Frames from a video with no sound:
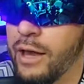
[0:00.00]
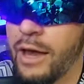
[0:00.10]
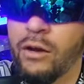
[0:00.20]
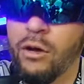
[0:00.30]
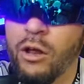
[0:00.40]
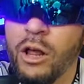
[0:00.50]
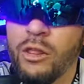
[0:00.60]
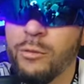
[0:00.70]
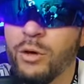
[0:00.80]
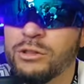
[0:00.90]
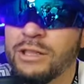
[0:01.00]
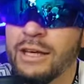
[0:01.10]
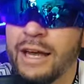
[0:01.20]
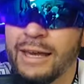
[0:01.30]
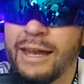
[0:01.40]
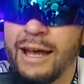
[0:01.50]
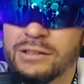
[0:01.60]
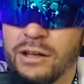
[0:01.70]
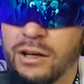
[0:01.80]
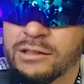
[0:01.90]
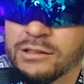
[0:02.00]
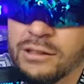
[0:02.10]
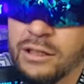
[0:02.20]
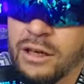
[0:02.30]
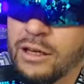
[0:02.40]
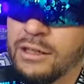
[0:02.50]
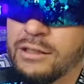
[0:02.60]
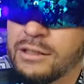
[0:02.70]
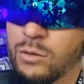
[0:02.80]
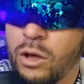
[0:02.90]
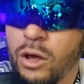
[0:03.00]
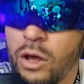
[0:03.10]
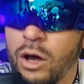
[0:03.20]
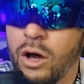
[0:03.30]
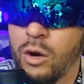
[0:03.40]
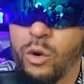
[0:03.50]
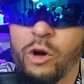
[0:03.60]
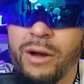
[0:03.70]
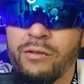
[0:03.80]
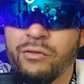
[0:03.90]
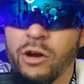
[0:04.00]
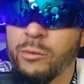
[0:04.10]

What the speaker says: at all. The most thing I get asked, honestly, is where am I from